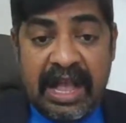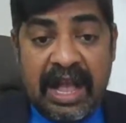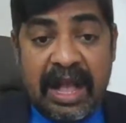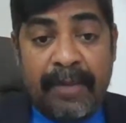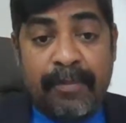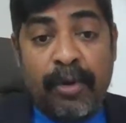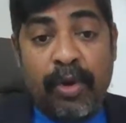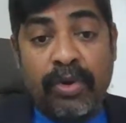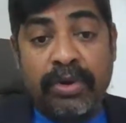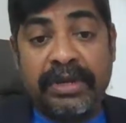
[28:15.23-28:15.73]

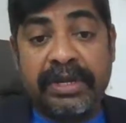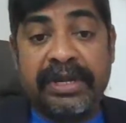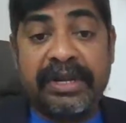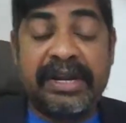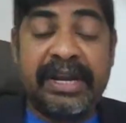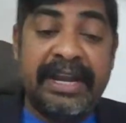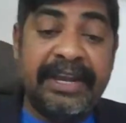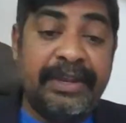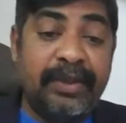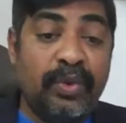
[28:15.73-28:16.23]
about
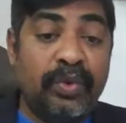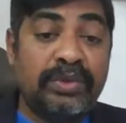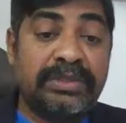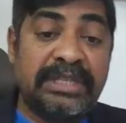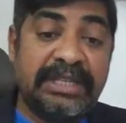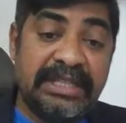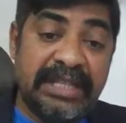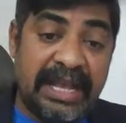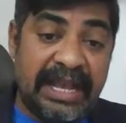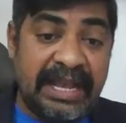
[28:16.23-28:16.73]

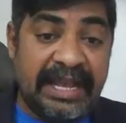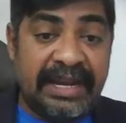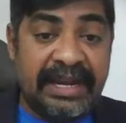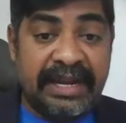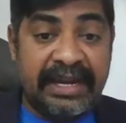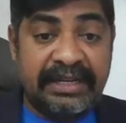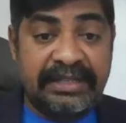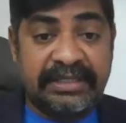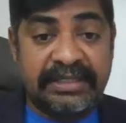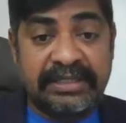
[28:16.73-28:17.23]
reducing the
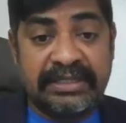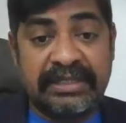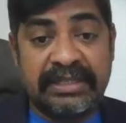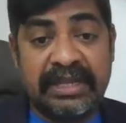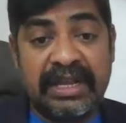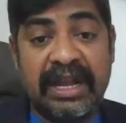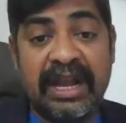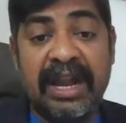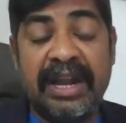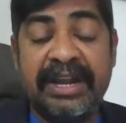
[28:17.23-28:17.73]
errors
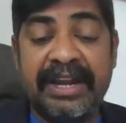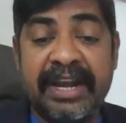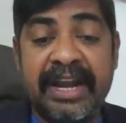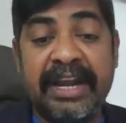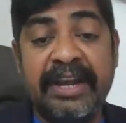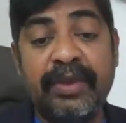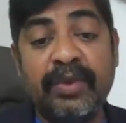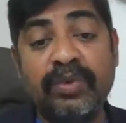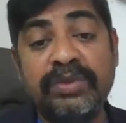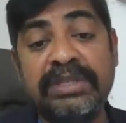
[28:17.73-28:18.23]
and
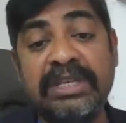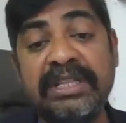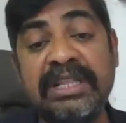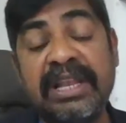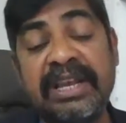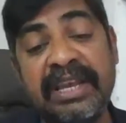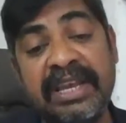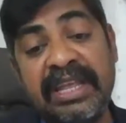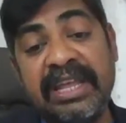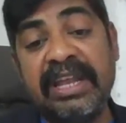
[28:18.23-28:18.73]
reducing
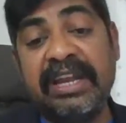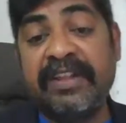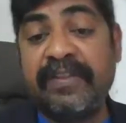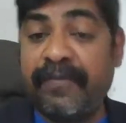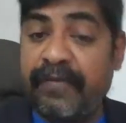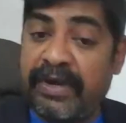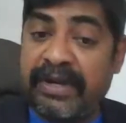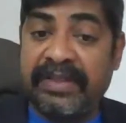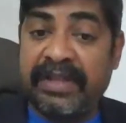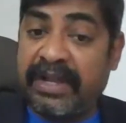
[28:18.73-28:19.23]
the needs
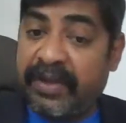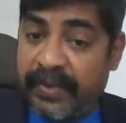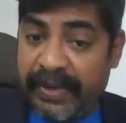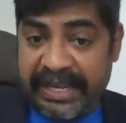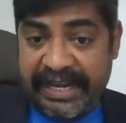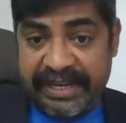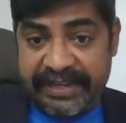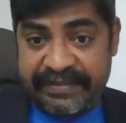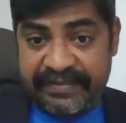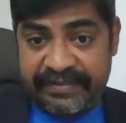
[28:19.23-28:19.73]
for the
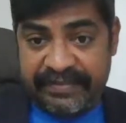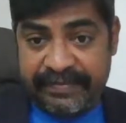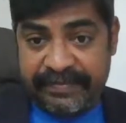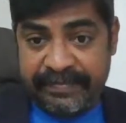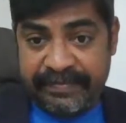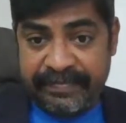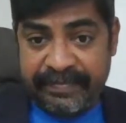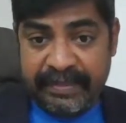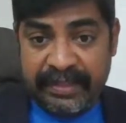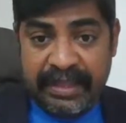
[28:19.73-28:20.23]
queries.
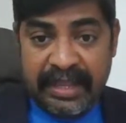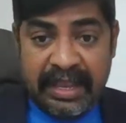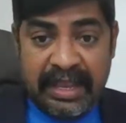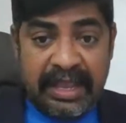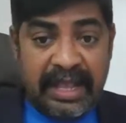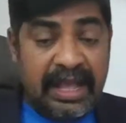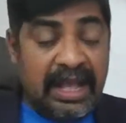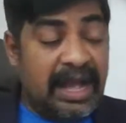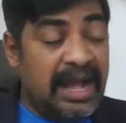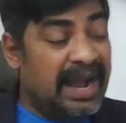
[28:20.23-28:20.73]

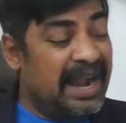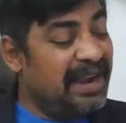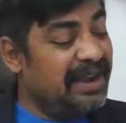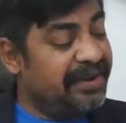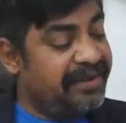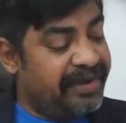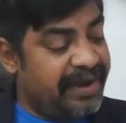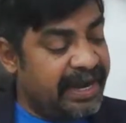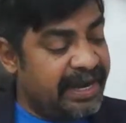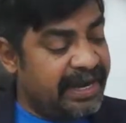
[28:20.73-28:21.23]

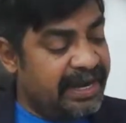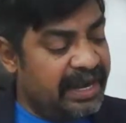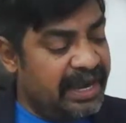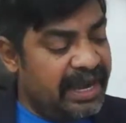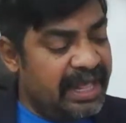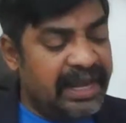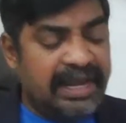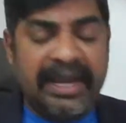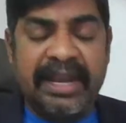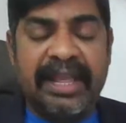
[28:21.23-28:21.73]
And
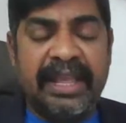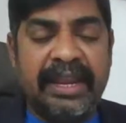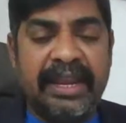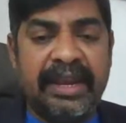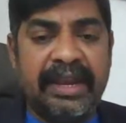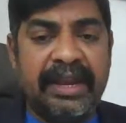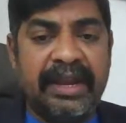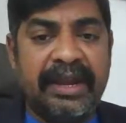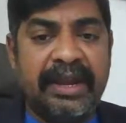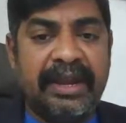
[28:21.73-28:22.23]

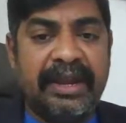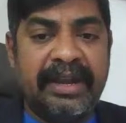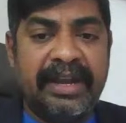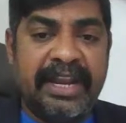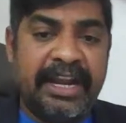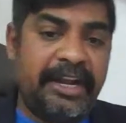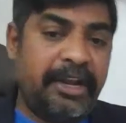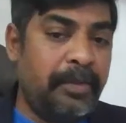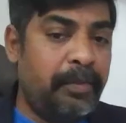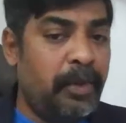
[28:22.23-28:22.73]
regularly
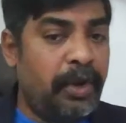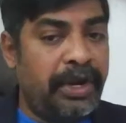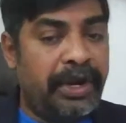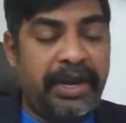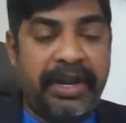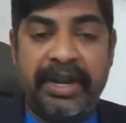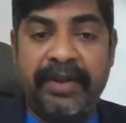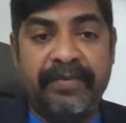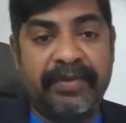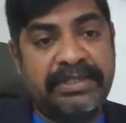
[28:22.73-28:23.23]
data
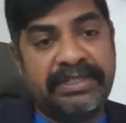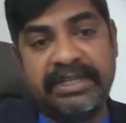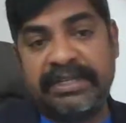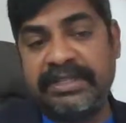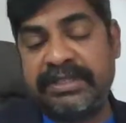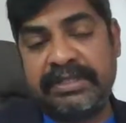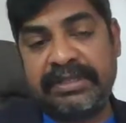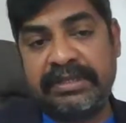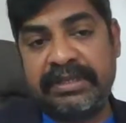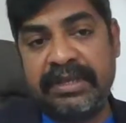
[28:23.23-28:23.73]
monitoring
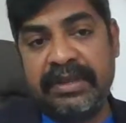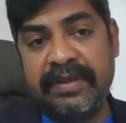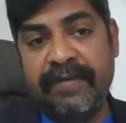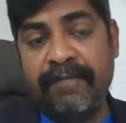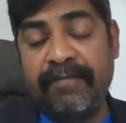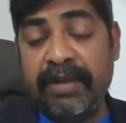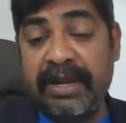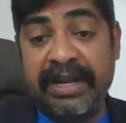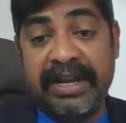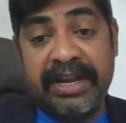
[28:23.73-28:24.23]
visits
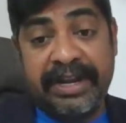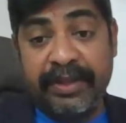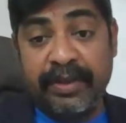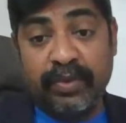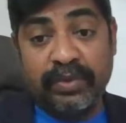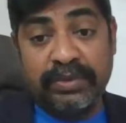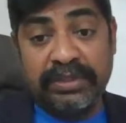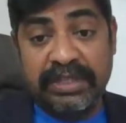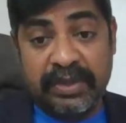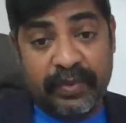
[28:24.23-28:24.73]
will
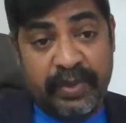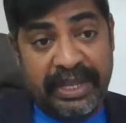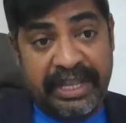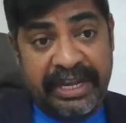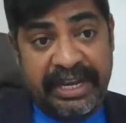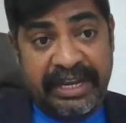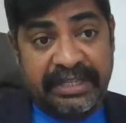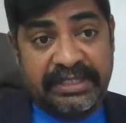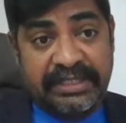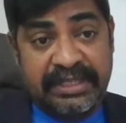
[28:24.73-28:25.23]
reduce the
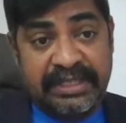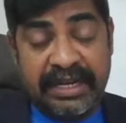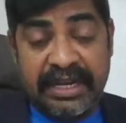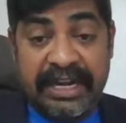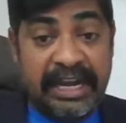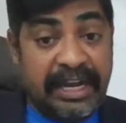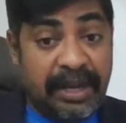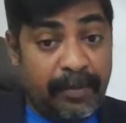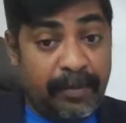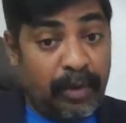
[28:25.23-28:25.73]
queries,
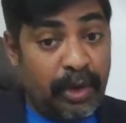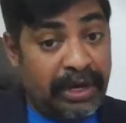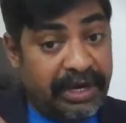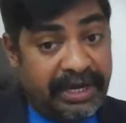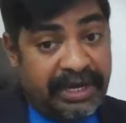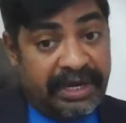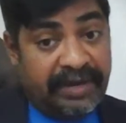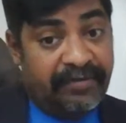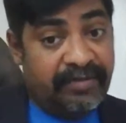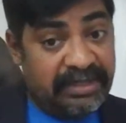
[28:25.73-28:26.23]
data
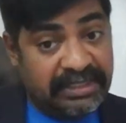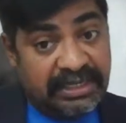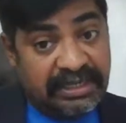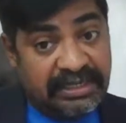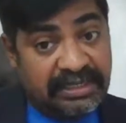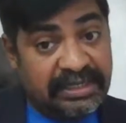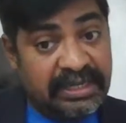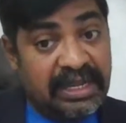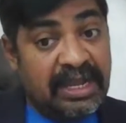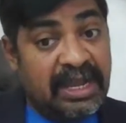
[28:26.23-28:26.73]
monitoring
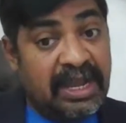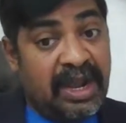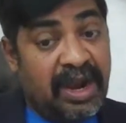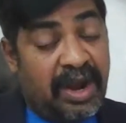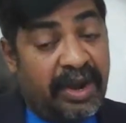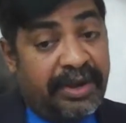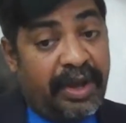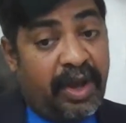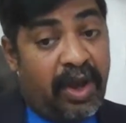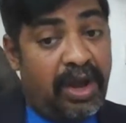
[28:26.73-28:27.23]
visits,
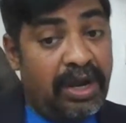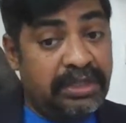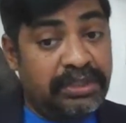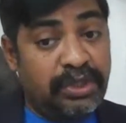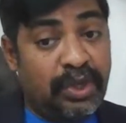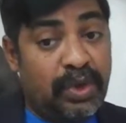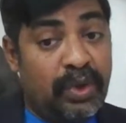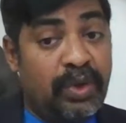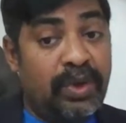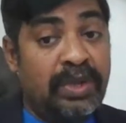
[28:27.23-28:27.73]
and
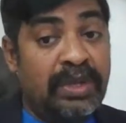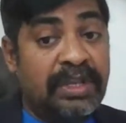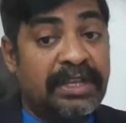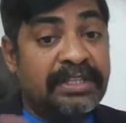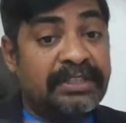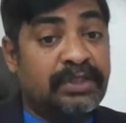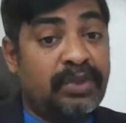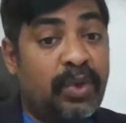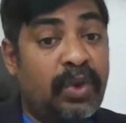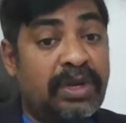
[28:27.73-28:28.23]
also
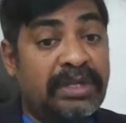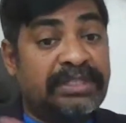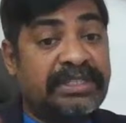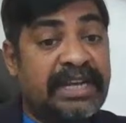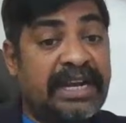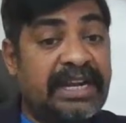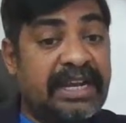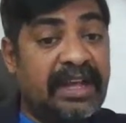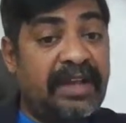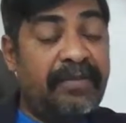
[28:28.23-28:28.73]
source
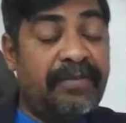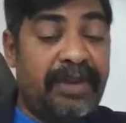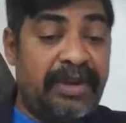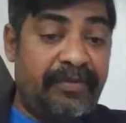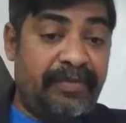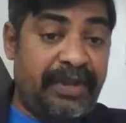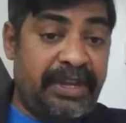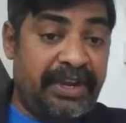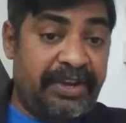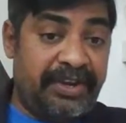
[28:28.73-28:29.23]
data
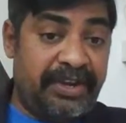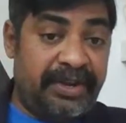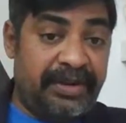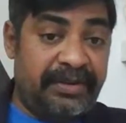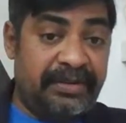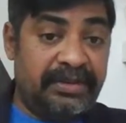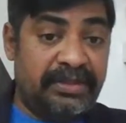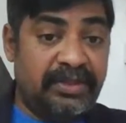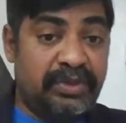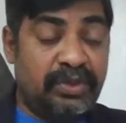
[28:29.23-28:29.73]
verification.
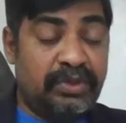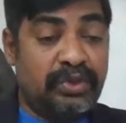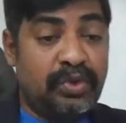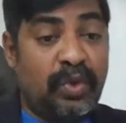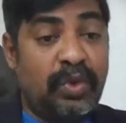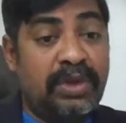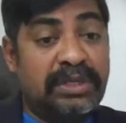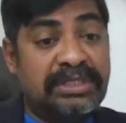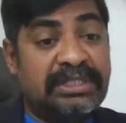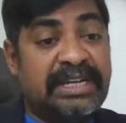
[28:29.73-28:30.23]
So
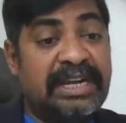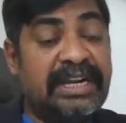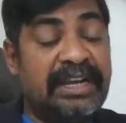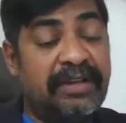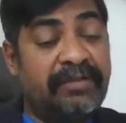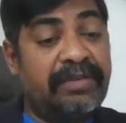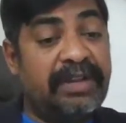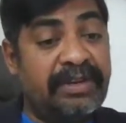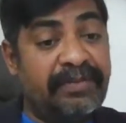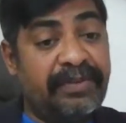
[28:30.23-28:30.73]
source
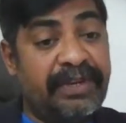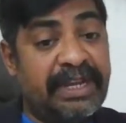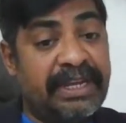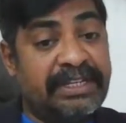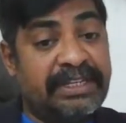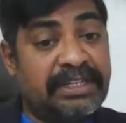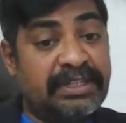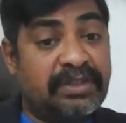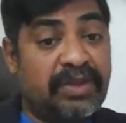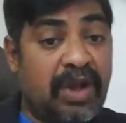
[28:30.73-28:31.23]
data
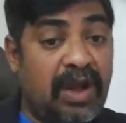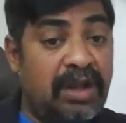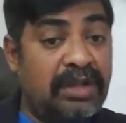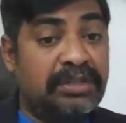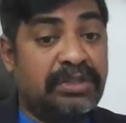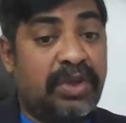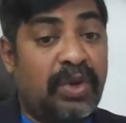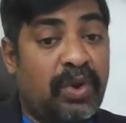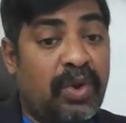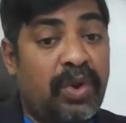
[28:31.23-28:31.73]
verifications
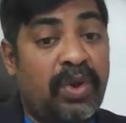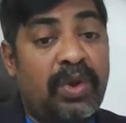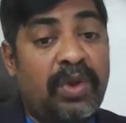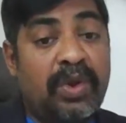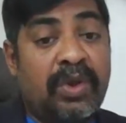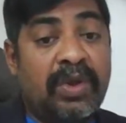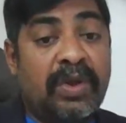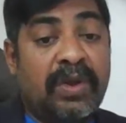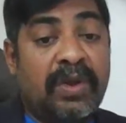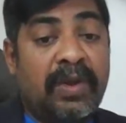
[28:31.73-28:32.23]

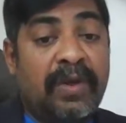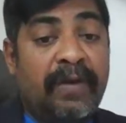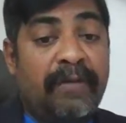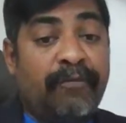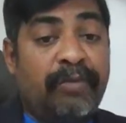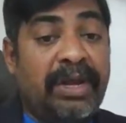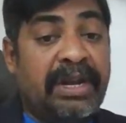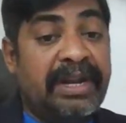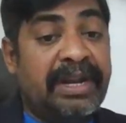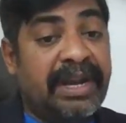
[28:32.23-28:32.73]
also
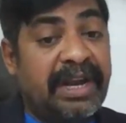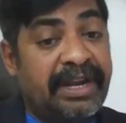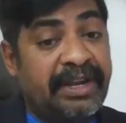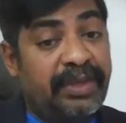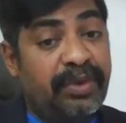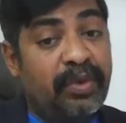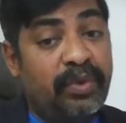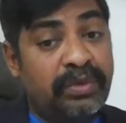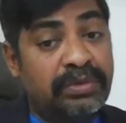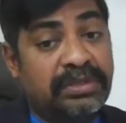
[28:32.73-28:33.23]
will
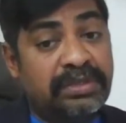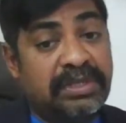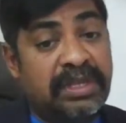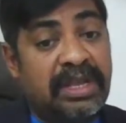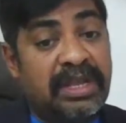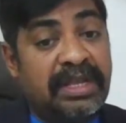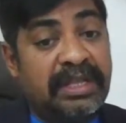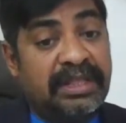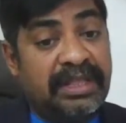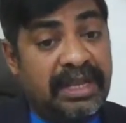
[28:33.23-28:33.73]

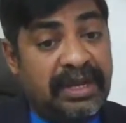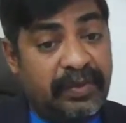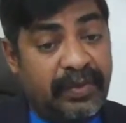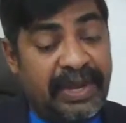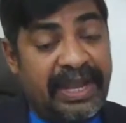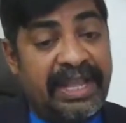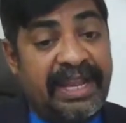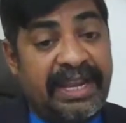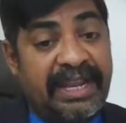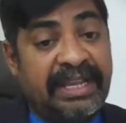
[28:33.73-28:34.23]
reduce the
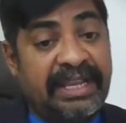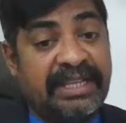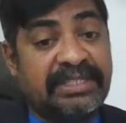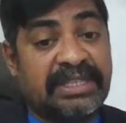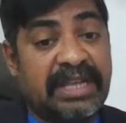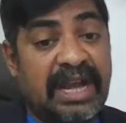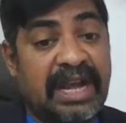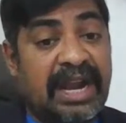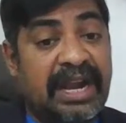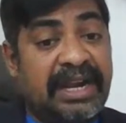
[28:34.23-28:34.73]

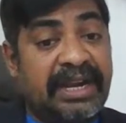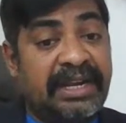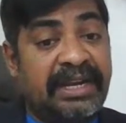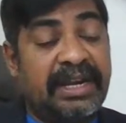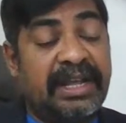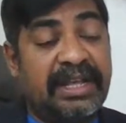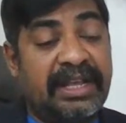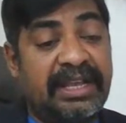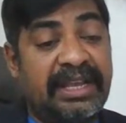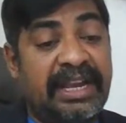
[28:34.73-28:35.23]
queries,
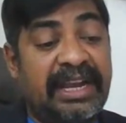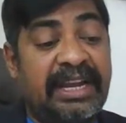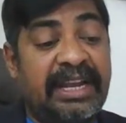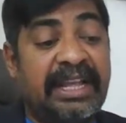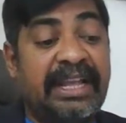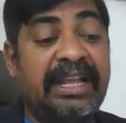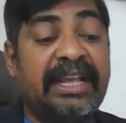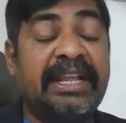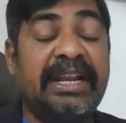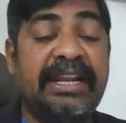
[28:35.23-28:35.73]
and
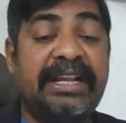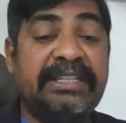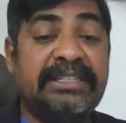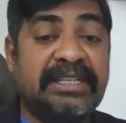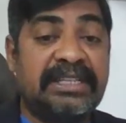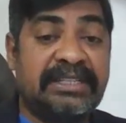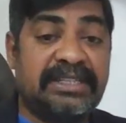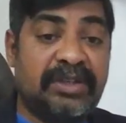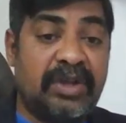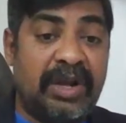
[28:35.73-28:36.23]
it
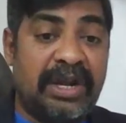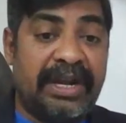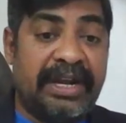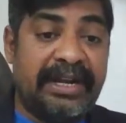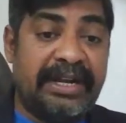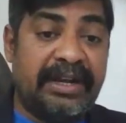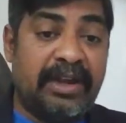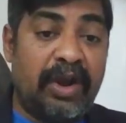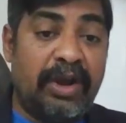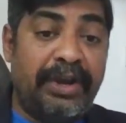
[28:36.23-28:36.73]
increases or
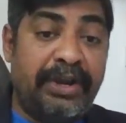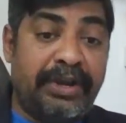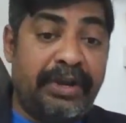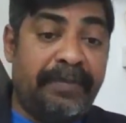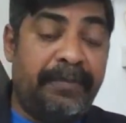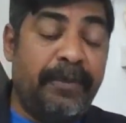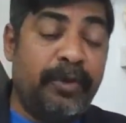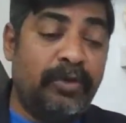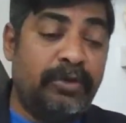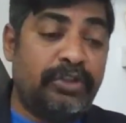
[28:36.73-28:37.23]
it
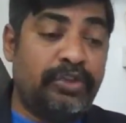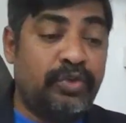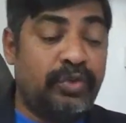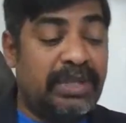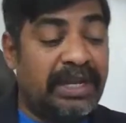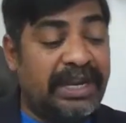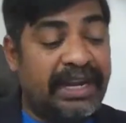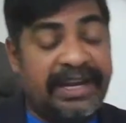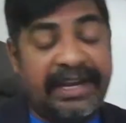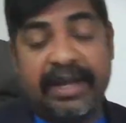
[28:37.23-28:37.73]
contributes to
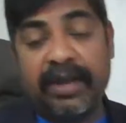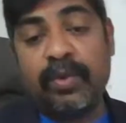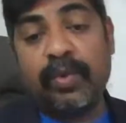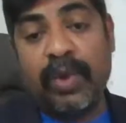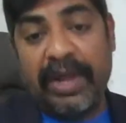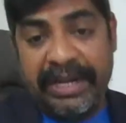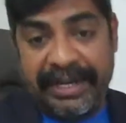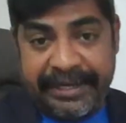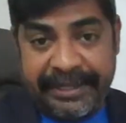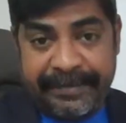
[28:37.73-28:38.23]
the data
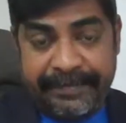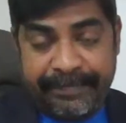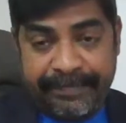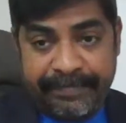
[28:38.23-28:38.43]
quality.